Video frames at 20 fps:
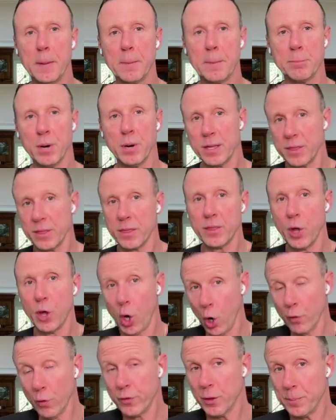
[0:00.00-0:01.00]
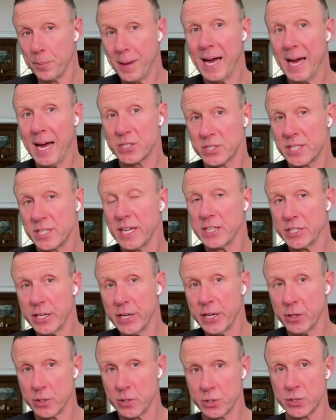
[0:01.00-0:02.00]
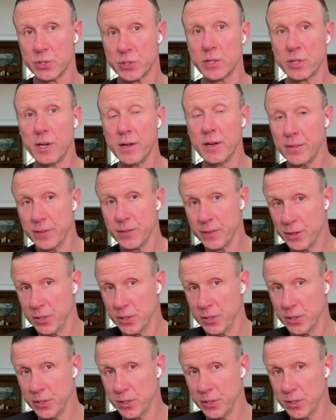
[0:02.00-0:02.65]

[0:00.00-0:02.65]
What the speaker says: but over the past 10 years,